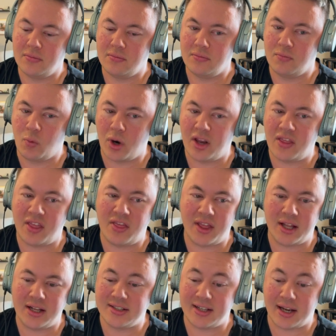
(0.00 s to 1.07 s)
one of the
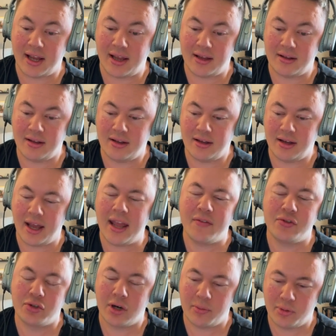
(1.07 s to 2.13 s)
things that I have
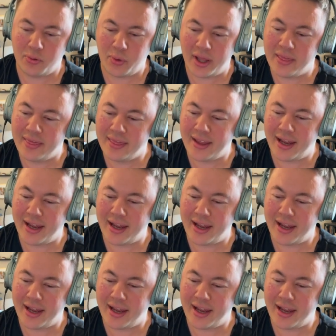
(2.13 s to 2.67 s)
trouble with,